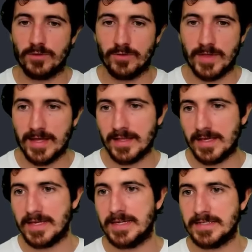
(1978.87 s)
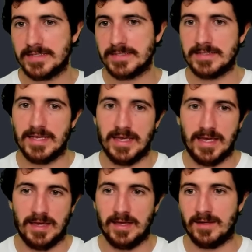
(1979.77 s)
So that is
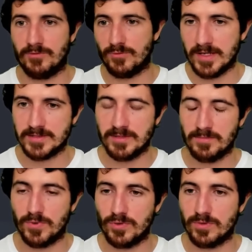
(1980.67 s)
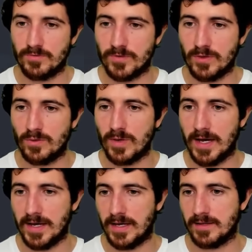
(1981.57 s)
a really simple view
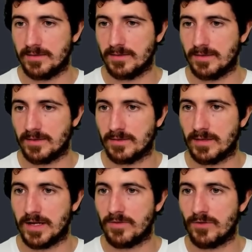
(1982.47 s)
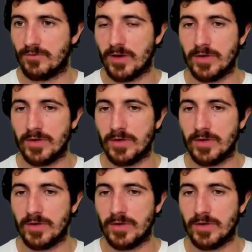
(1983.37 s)
at uh, Laravel